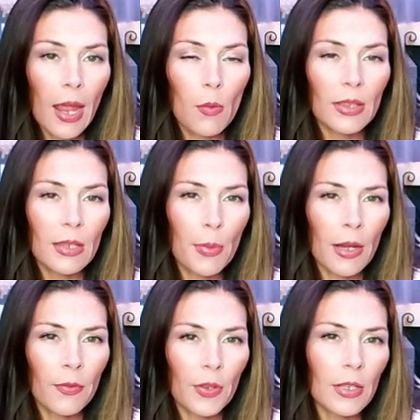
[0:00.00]
and what the
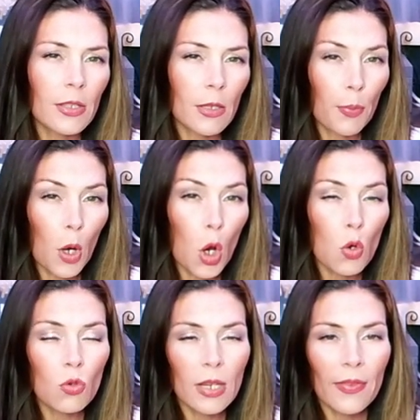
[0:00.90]
benefits, the
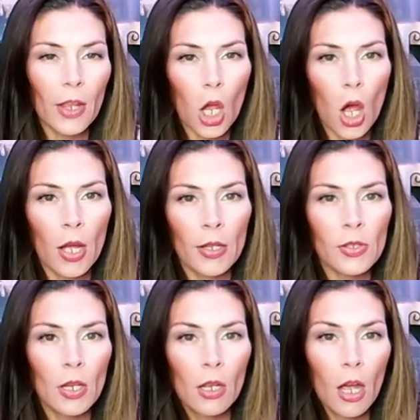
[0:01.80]
pros and the
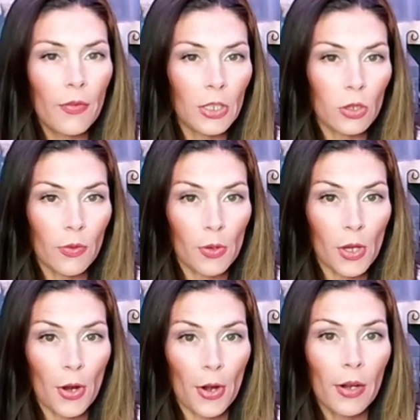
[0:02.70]
cons of each of those
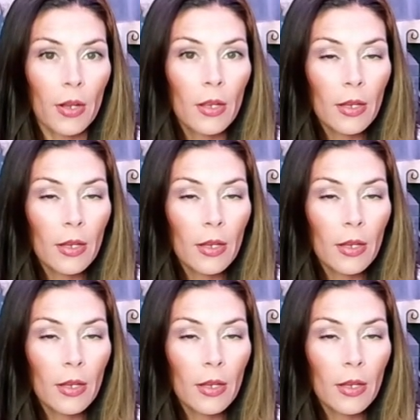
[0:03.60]
are